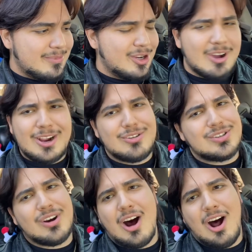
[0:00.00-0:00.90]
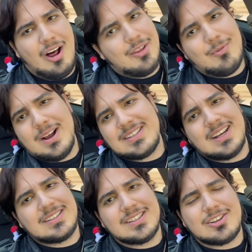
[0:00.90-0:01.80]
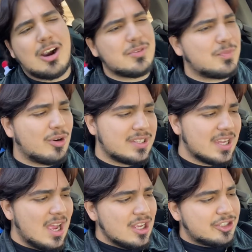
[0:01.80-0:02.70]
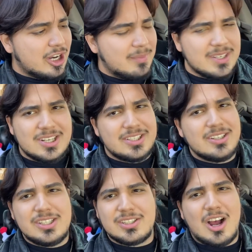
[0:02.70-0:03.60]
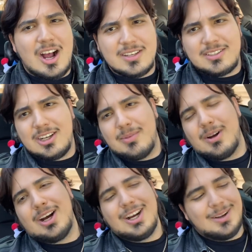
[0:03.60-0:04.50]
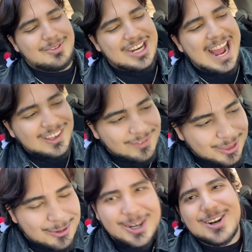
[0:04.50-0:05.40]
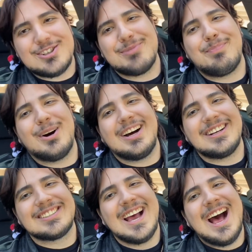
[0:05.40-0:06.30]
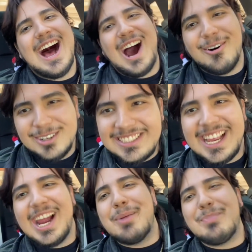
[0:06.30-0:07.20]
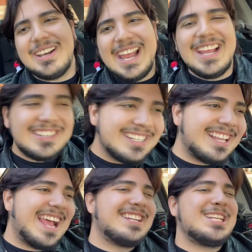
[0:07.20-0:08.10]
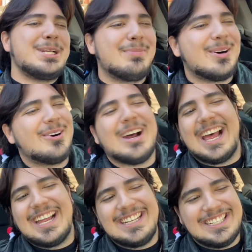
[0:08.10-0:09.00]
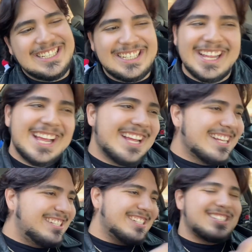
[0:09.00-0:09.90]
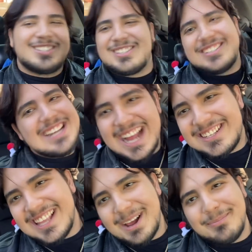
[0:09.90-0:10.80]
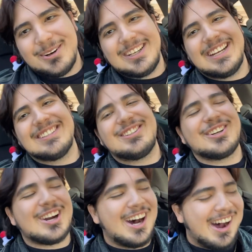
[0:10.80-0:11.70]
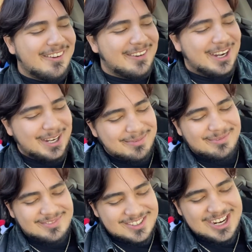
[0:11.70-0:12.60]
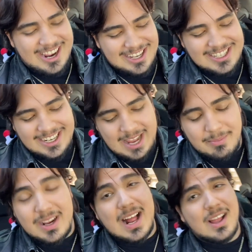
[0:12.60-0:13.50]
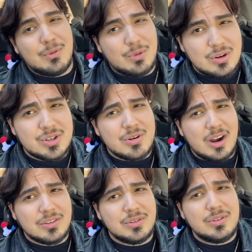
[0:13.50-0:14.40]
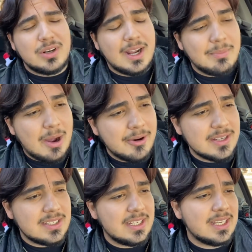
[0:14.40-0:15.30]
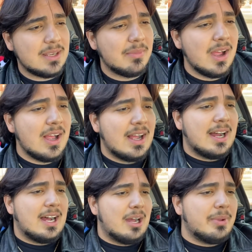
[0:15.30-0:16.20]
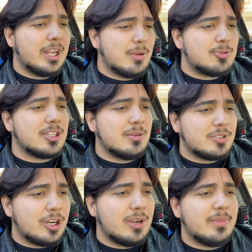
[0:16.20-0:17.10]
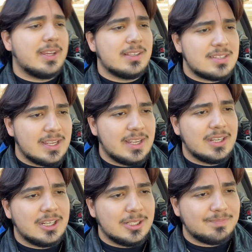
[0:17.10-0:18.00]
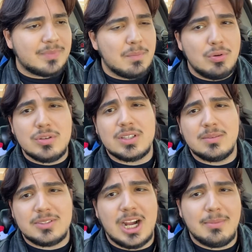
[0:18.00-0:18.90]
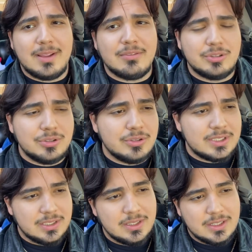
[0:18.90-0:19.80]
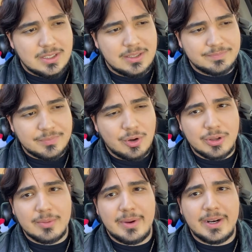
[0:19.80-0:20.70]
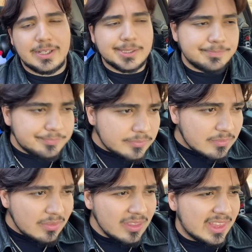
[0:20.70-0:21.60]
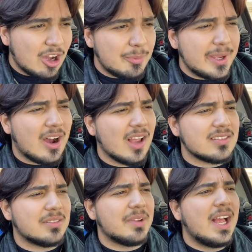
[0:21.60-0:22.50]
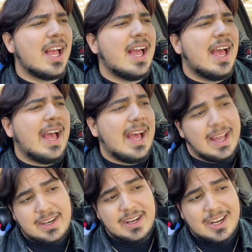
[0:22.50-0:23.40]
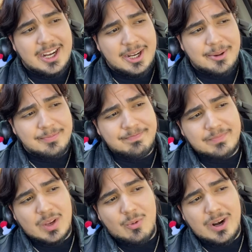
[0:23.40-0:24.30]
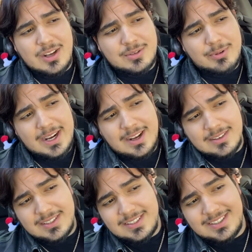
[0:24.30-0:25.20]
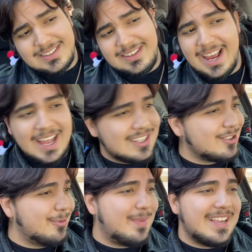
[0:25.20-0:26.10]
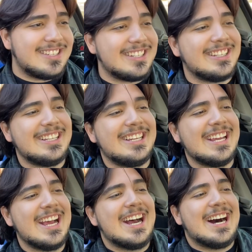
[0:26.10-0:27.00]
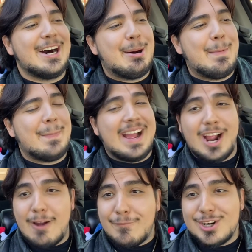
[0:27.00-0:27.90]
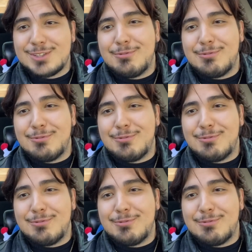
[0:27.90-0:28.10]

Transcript: you know, I go to all the West Texas Arm Sports tournaments because they're just awesome. Uh, chance for 300 bucks. I was there, but Nate did like Debo and he just snatched that money and took off. Um, shout out to Nate McCallum, real strong dude. Um, I want to see him, um, hit up some tournaments and, um, pull some top level dudes in the um, North America. That would be awesome. And um what else? What else? Yeah, so basically um I got first